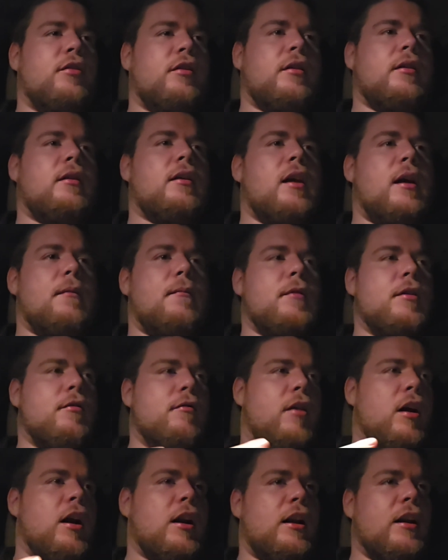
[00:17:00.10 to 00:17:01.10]
should get me
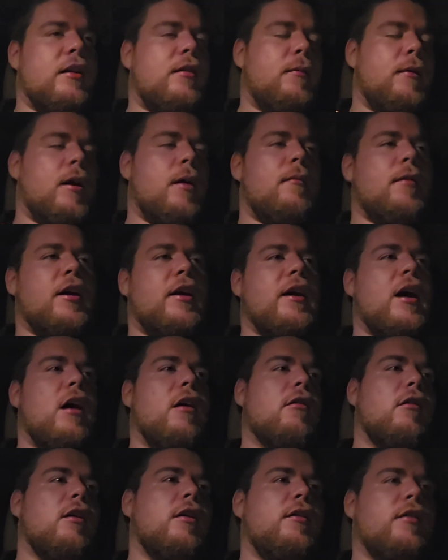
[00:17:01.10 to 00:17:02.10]
where I need to be on my
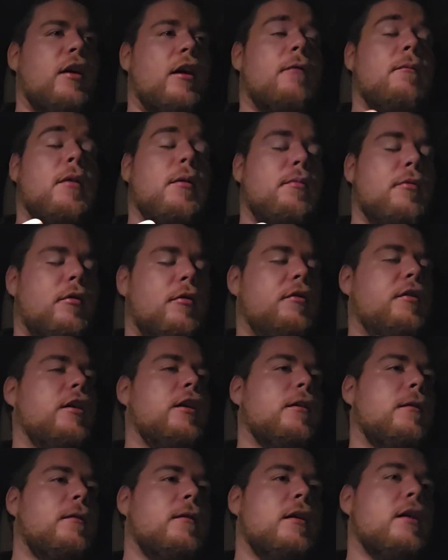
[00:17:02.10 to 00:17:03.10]
calories and my
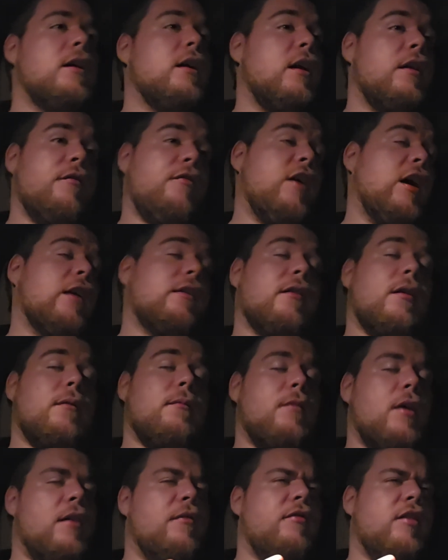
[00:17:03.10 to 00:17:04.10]
protein. In fact,
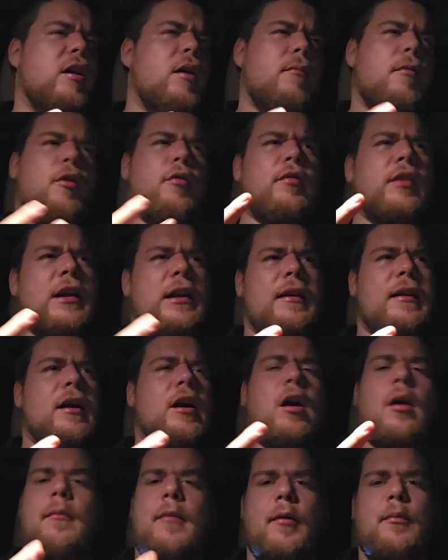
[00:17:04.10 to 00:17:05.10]
I think I'm already
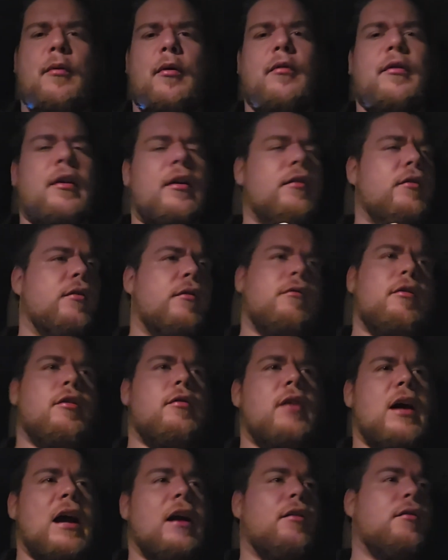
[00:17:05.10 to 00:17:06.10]
there on my protein, so
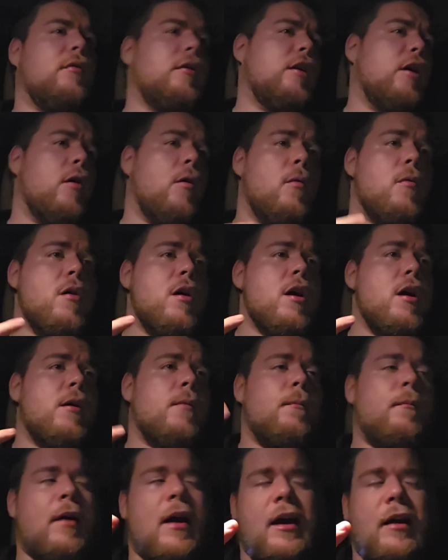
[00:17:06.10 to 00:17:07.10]
we'll actually
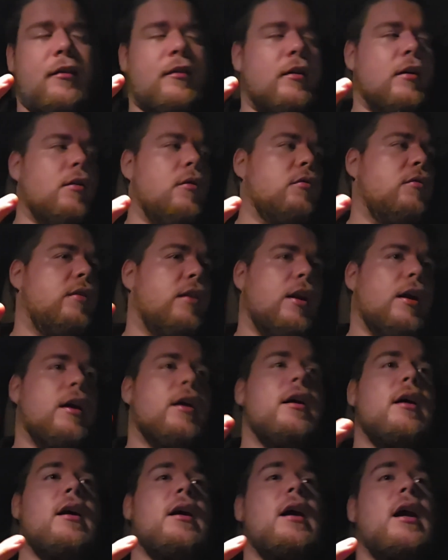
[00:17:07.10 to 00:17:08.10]
has to go today.
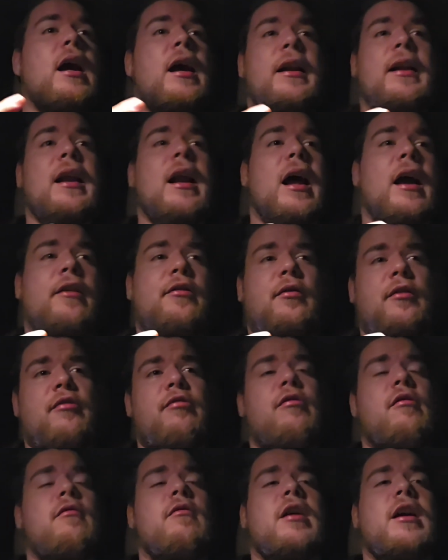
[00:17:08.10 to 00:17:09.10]
And then actually
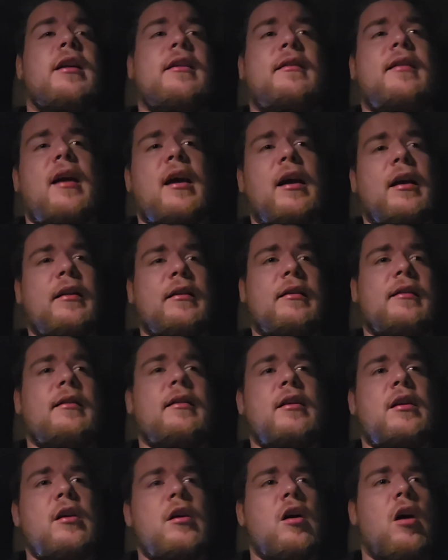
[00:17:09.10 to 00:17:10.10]
fully
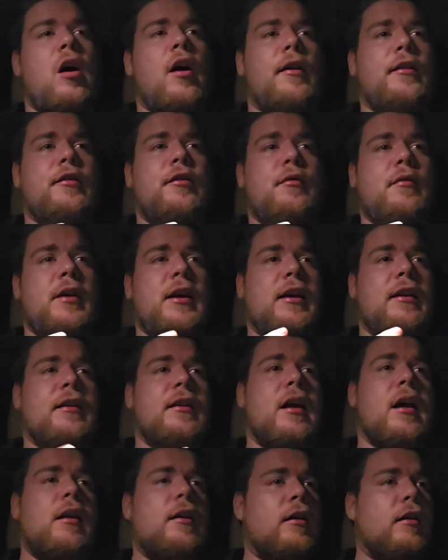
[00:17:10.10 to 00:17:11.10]
intend on doing
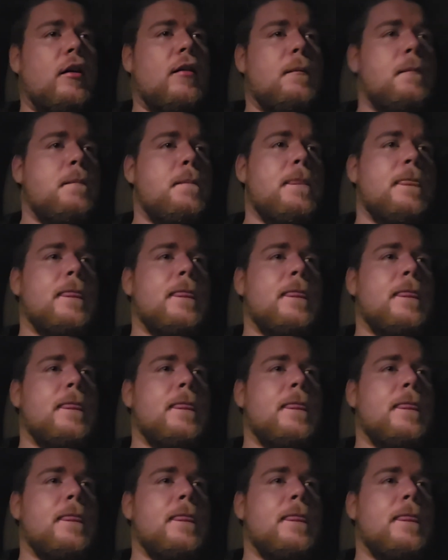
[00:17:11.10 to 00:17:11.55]
another